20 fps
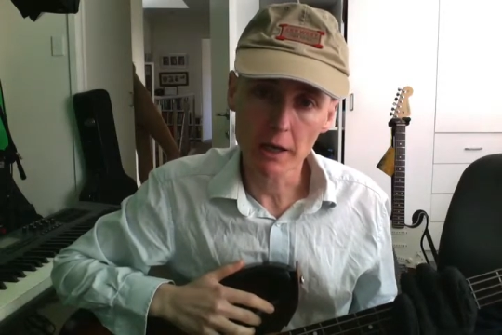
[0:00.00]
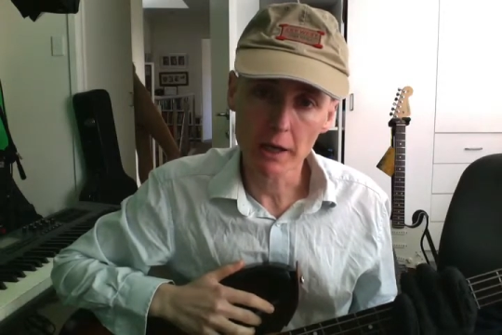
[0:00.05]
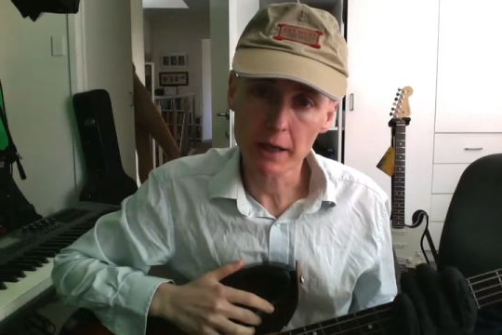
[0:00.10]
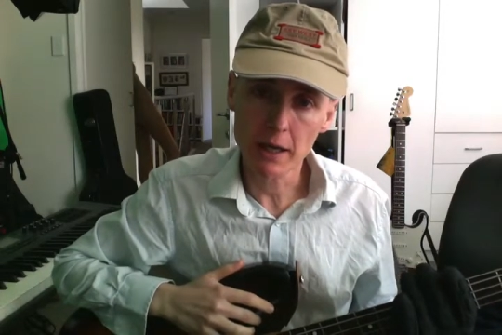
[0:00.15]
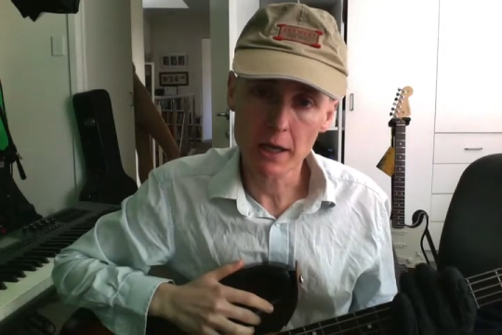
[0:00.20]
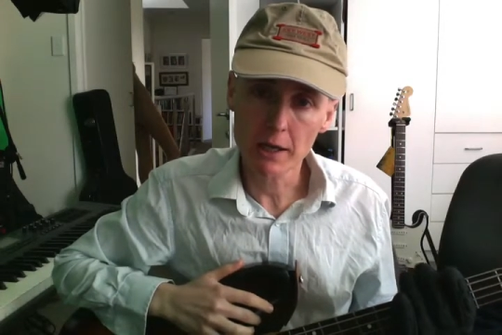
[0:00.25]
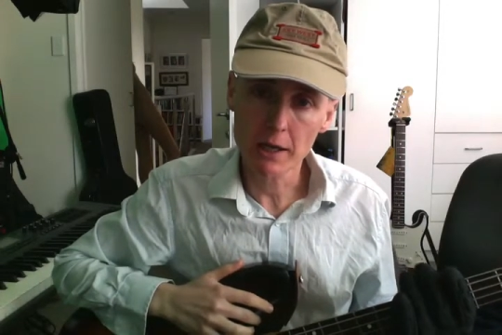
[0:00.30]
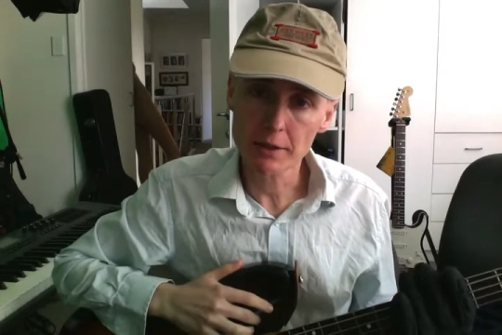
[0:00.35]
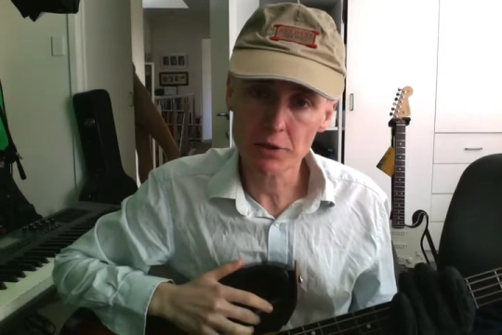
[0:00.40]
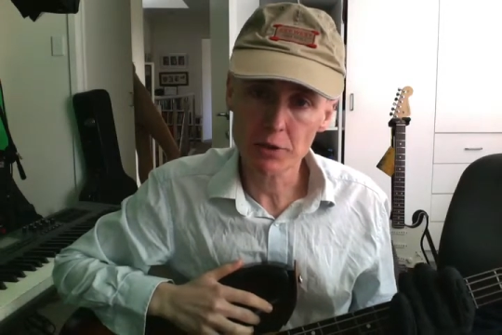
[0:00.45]

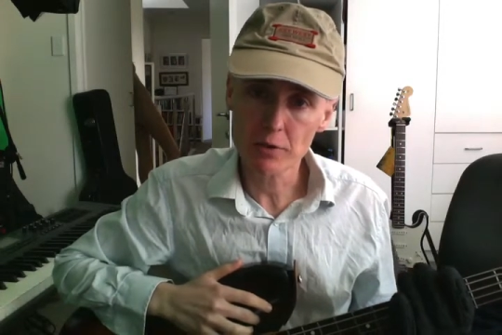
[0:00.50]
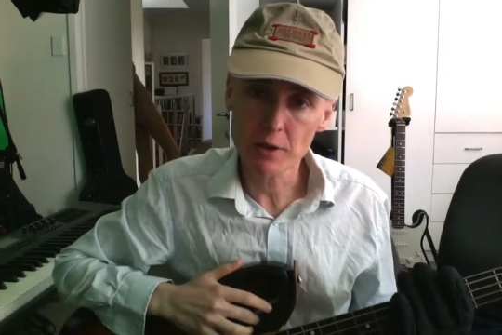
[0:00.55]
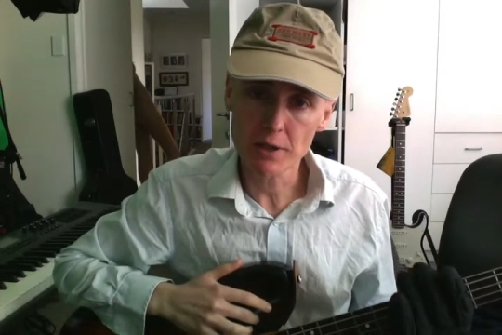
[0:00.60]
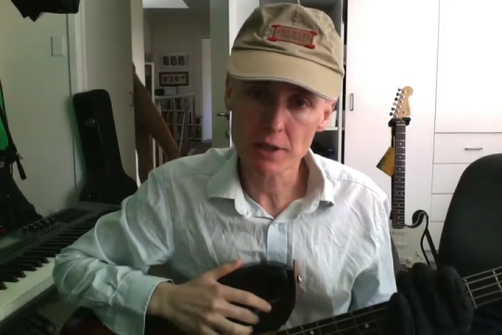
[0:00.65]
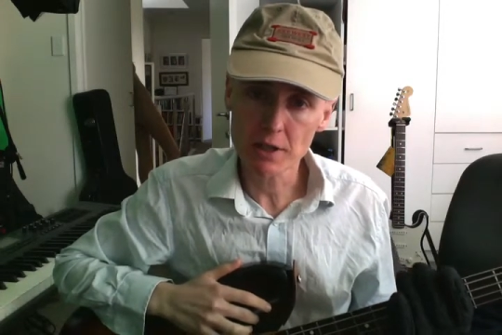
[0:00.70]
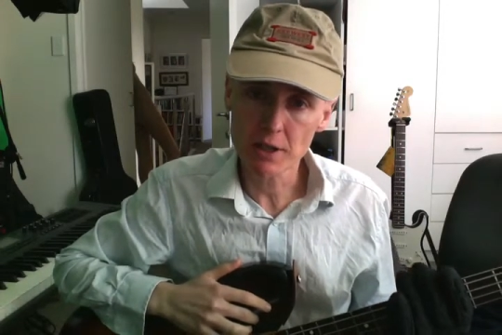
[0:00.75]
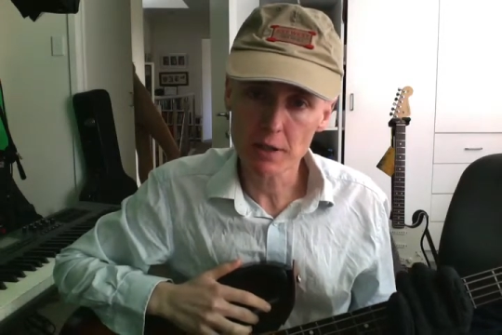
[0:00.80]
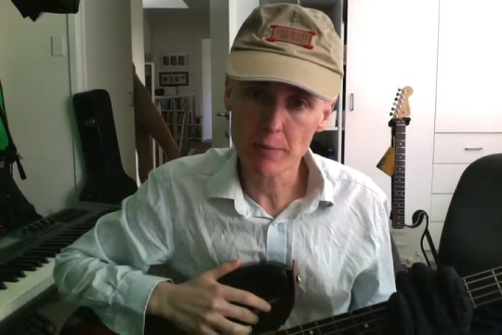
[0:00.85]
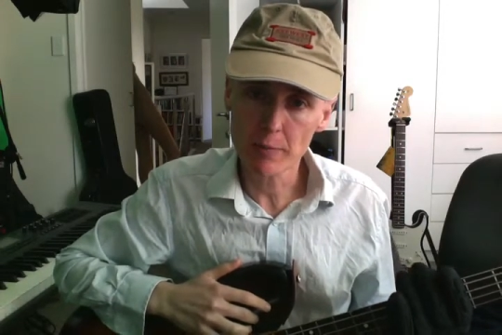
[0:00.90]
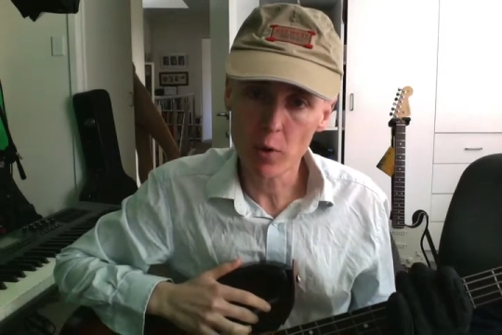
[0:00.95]
can't
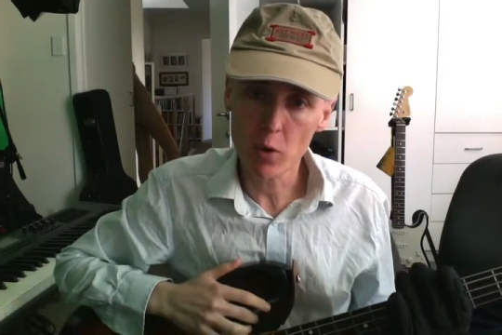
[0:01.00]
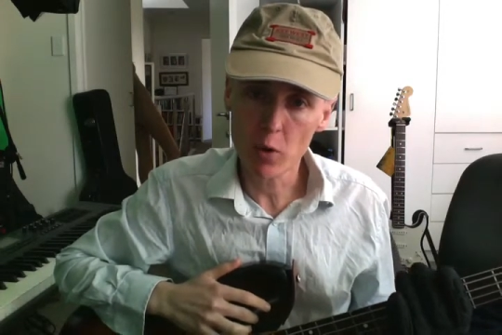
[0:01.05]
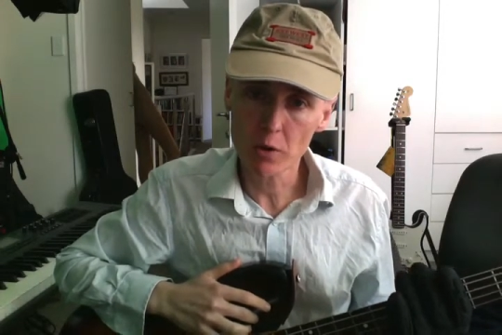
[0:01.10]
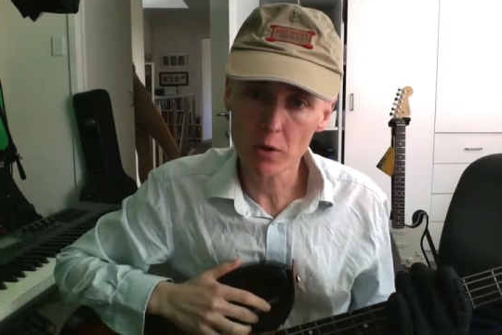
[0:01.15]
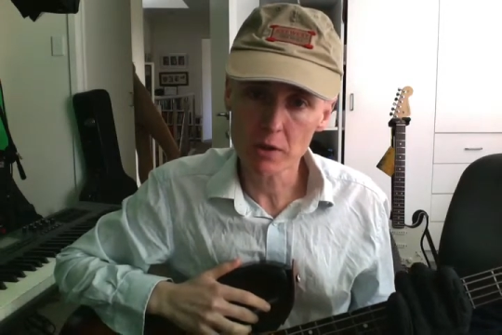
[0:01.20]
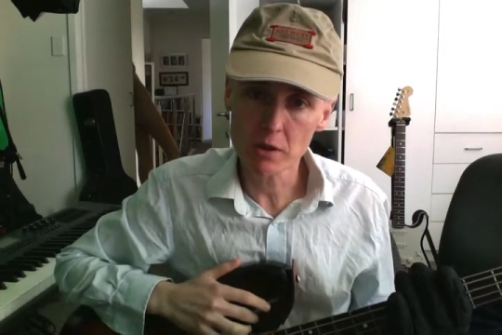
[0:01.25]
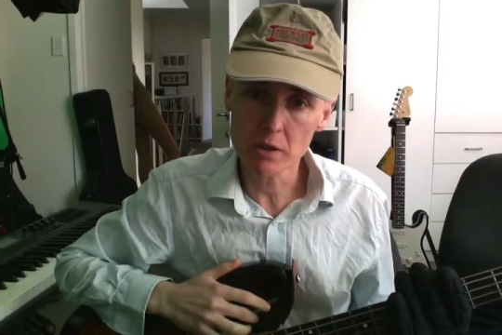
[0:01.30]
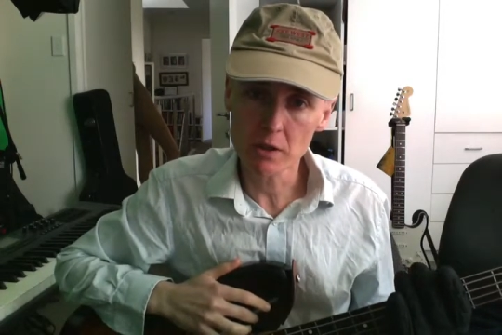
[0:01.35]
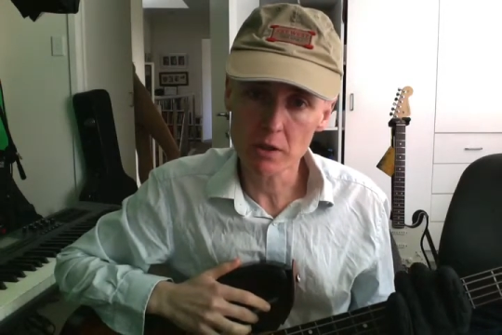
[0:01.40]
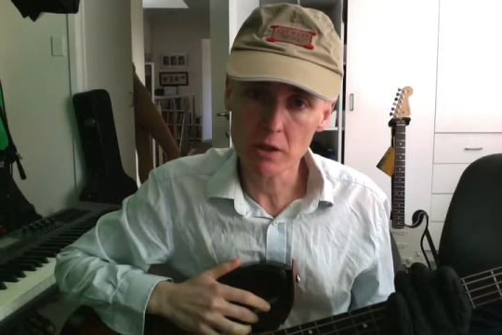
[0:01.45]
stress the
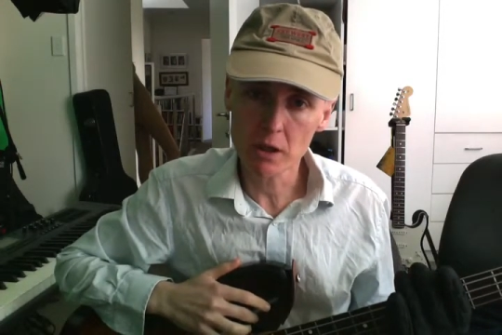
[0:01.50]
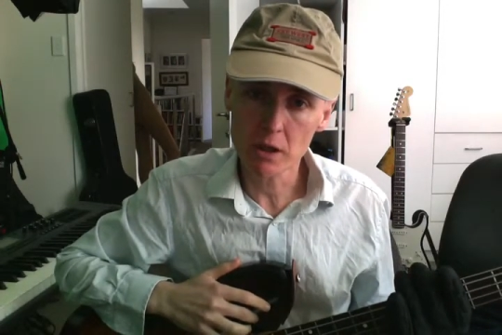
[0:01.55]
importance